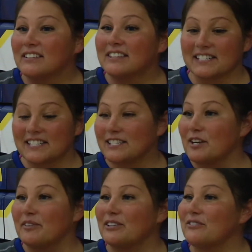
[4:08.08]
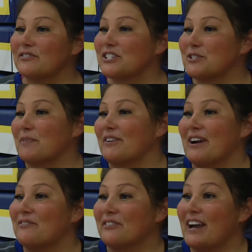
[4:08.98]
this is someone who she's been
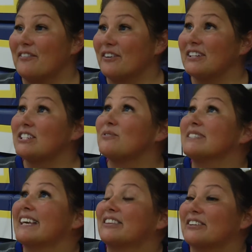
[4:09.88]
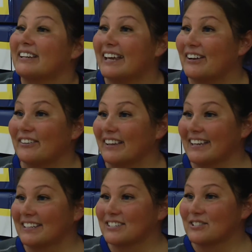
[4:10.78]
around forever, and she was like looking at her
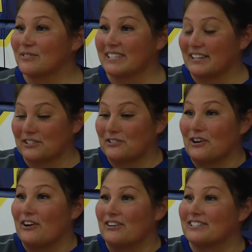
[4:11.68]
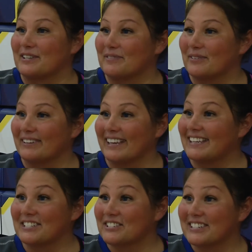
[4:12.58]
like she was like a star or something. We're
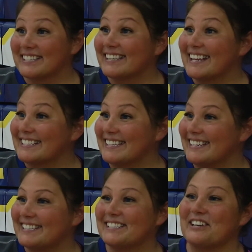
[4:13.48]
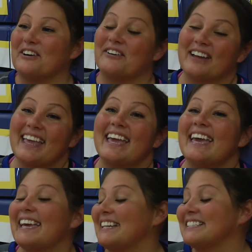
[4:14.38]
like, it's just Lexi, so
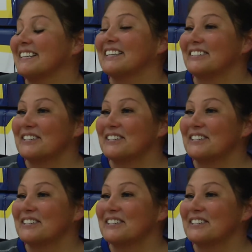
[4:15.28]
it is a little